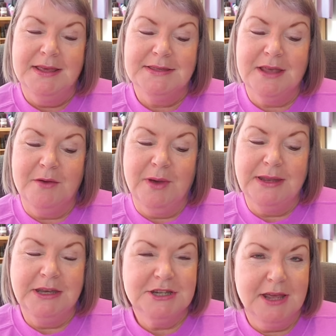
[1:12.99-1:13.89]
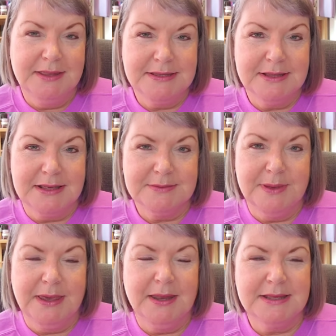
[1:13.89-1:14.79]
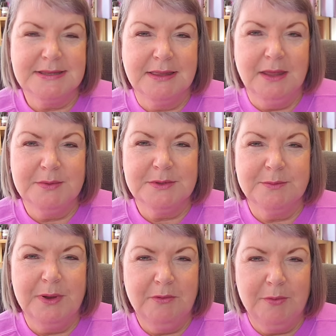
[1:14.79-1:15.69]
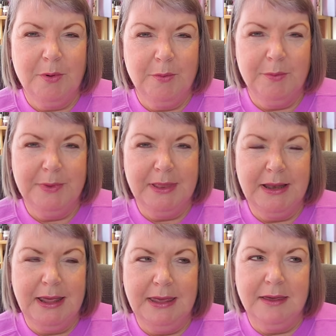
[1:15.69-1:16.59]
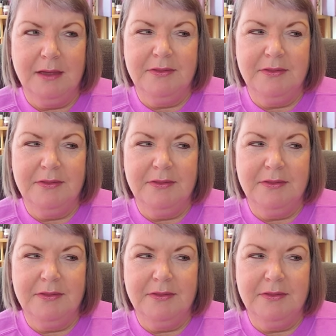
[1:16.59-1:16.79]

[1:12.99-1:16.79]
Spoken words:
So I did share this last week, and I said there was a bit of a problem with the link.